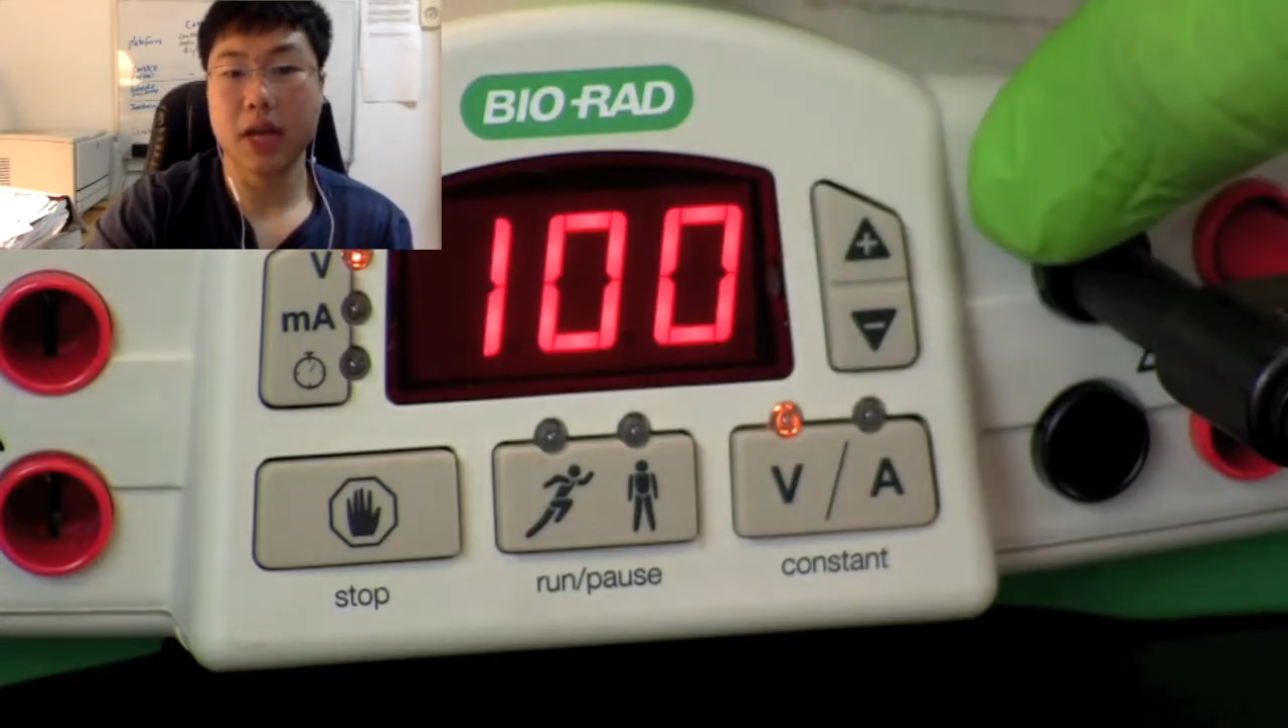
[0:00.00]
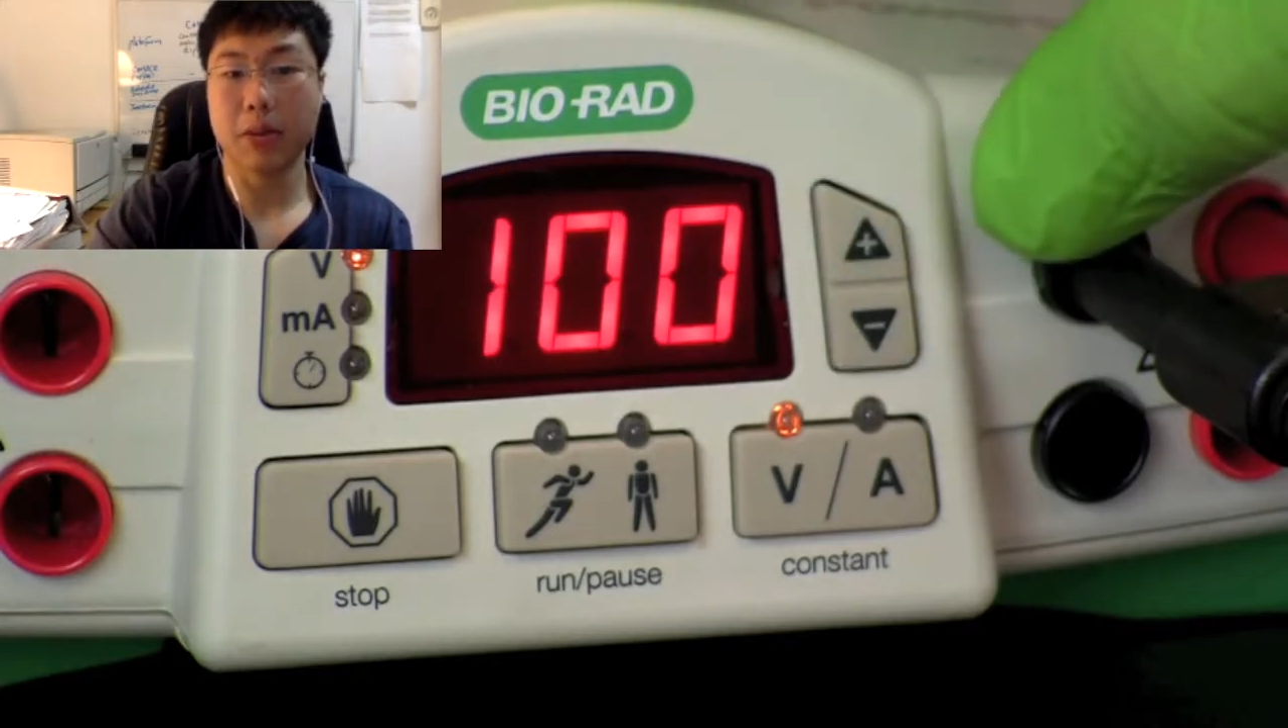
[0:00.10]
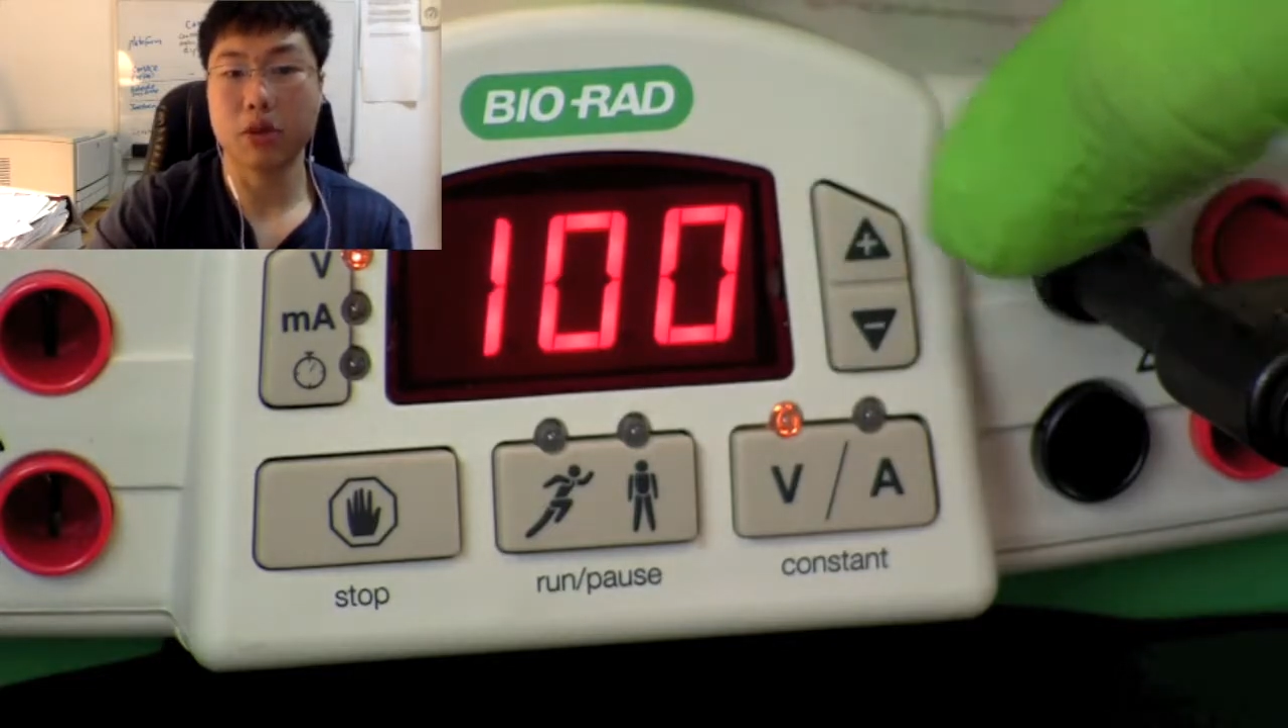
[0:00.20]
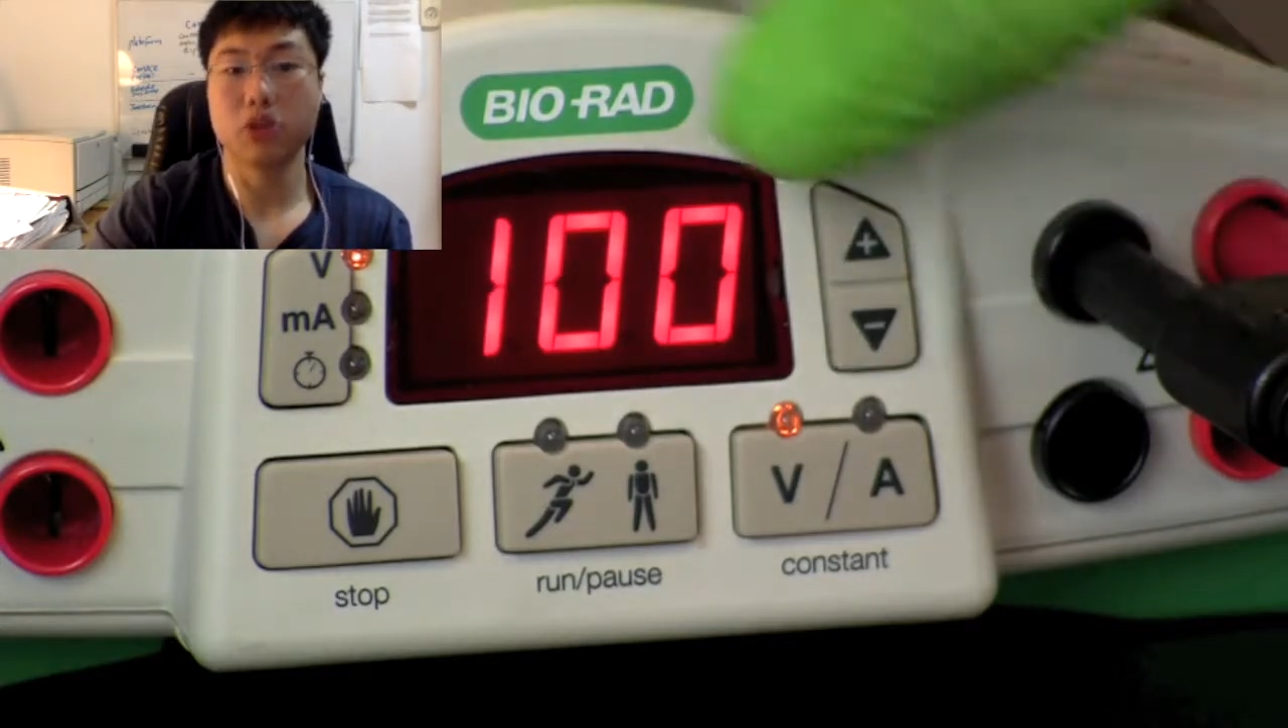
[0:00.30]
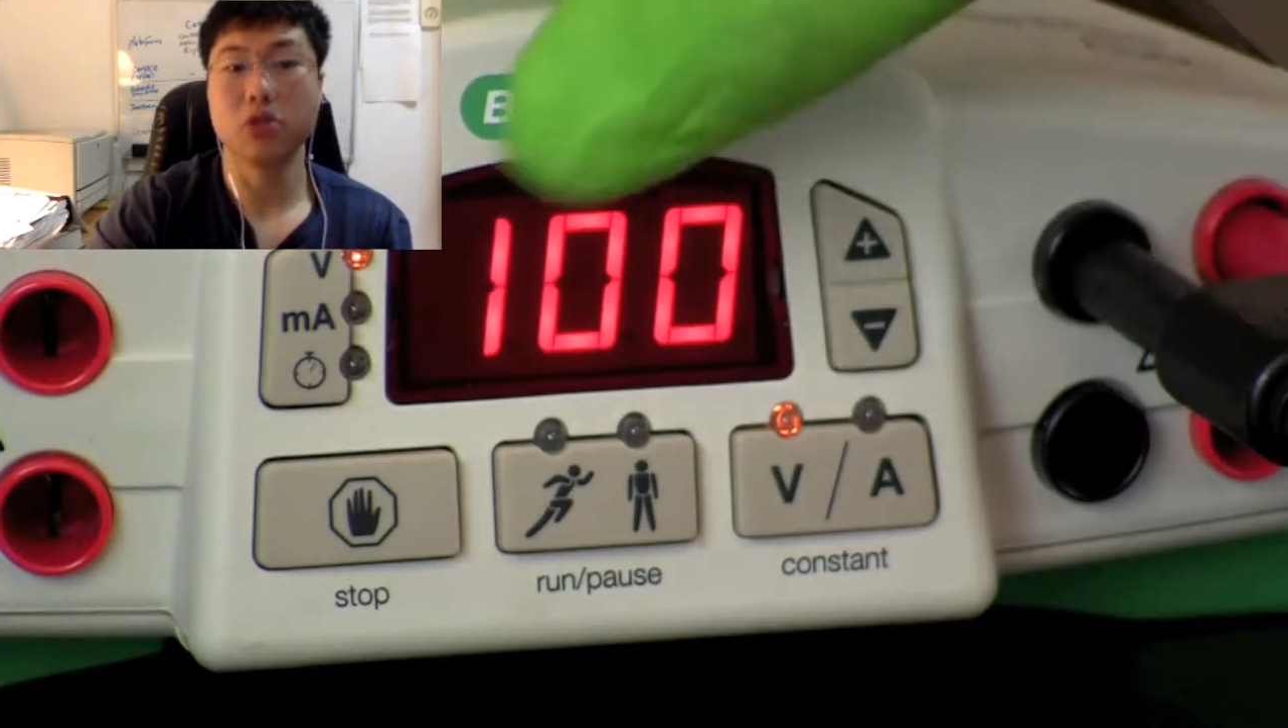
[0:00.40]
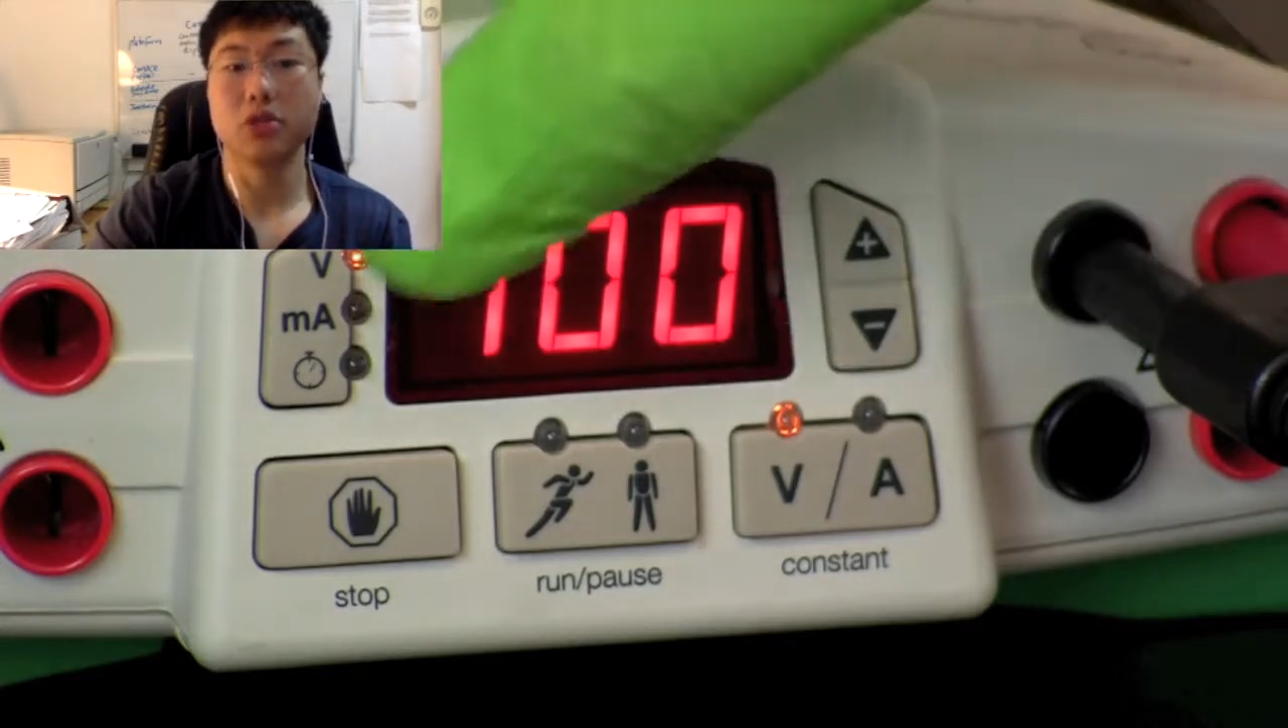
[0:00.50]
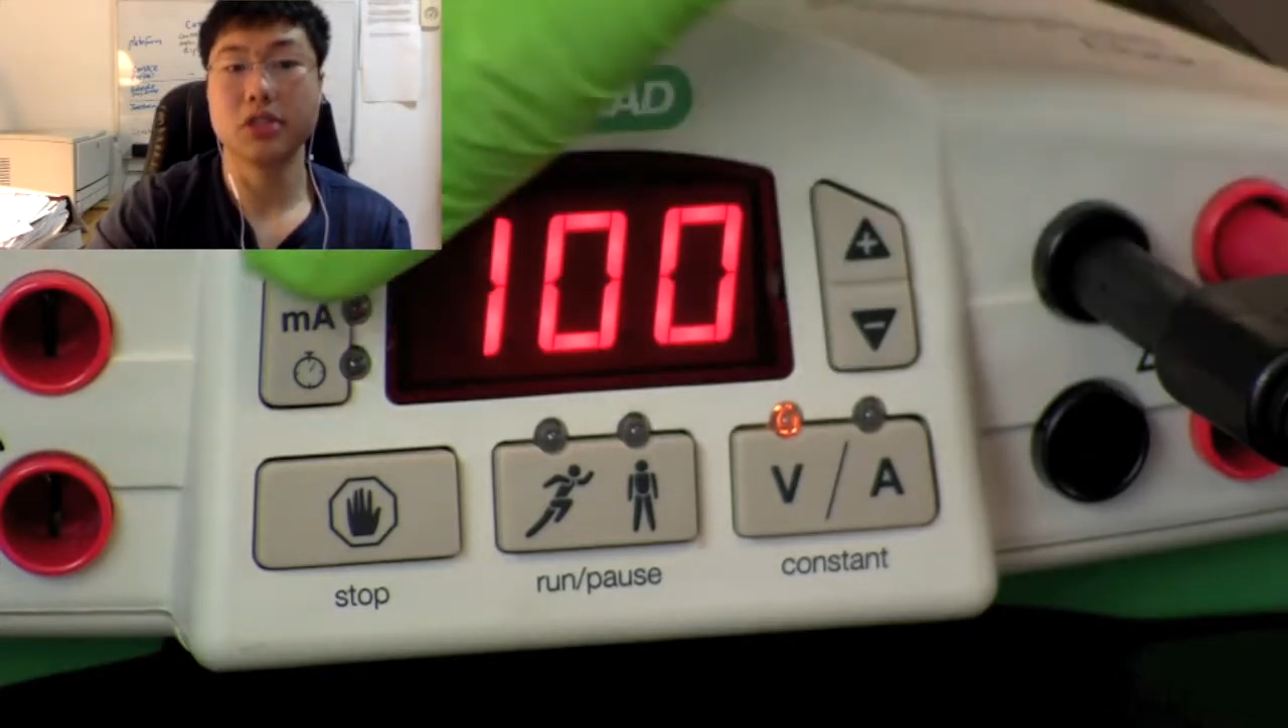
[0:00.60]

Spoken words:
I'm going to choose